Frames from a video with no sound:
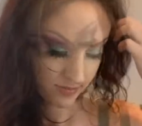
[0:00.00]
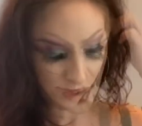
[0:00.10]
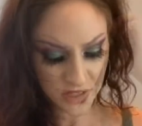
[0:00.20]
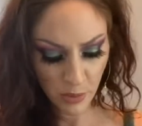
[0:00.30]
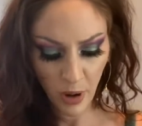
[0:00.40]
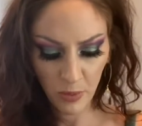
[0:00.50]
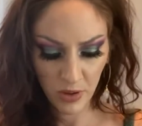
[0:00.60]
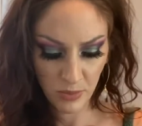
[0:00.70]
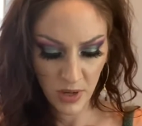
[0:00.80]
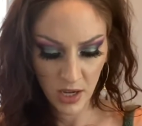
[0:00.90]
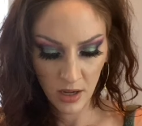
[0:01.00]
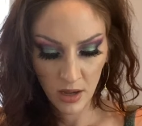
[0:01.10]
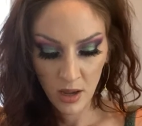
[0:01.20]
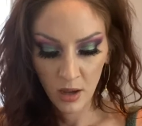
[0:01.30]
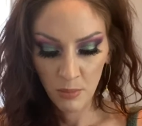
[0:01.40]
I also brought with me
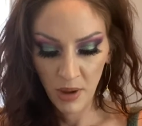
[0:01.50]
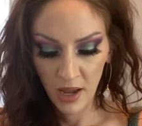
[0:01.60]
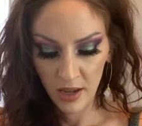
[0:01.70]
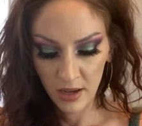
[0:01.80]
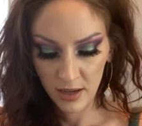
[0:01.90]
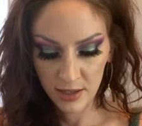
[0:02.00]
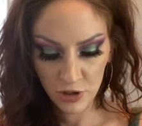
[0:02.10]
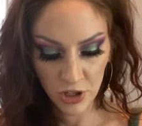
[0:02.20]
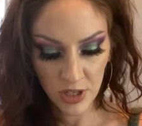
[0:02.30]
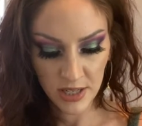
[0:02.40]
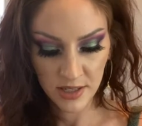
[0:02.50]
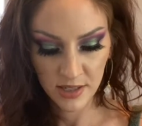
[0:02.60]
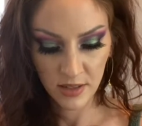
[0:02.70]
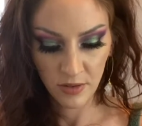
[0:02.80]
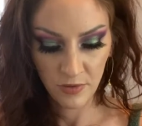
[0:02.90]
my Catrice